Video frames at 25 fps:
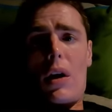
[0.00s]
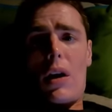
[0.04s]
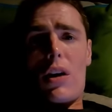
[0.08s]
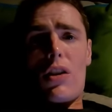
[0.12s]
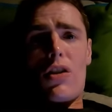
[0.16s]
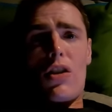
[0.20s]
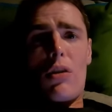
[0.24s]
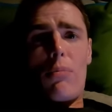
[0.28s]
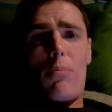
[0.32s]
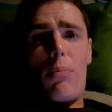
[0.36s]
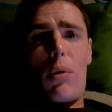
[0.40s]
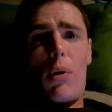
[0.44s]

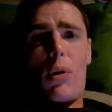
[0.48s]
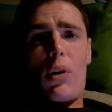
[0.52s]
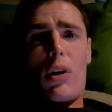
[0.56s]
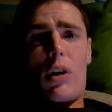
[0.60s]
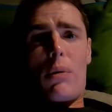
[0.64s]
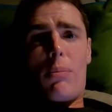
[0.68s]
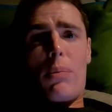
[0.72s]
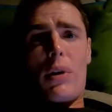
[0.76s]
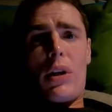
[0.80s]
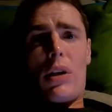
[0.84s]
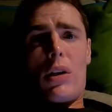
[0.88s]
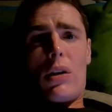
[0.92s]
at some
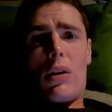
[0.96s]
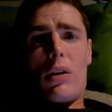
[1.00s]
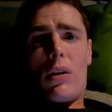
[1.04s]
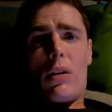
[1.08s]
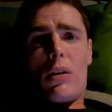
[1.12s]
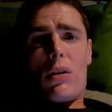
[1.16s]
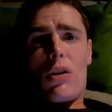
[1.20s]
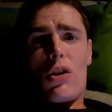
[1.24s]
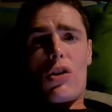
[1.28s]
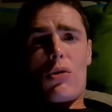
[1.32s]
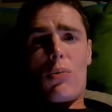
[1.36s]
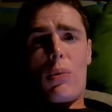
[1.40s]
point I'll be
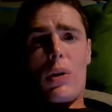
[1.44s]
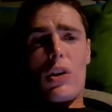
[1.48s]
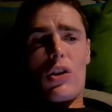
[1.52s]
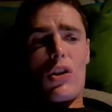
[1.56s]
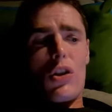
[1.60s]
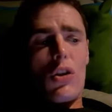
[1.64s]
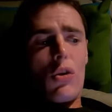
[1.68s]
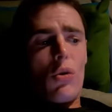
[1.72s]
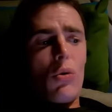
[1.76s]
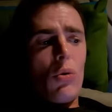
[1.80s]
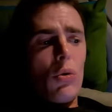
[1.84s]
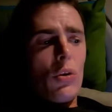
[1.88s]

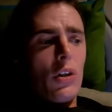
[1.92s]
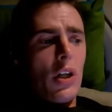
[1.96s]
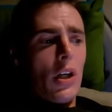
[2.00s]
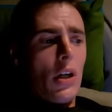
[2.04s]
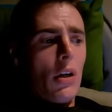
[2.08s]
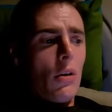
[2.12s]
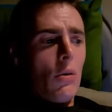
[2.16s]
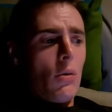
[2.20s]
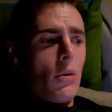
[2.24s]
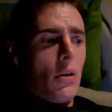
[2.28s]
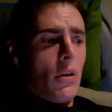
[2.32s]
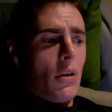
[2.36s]
switching
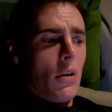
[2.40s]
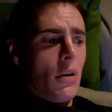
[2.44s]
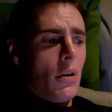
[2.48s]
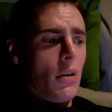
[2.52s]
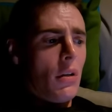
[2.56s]
hotel.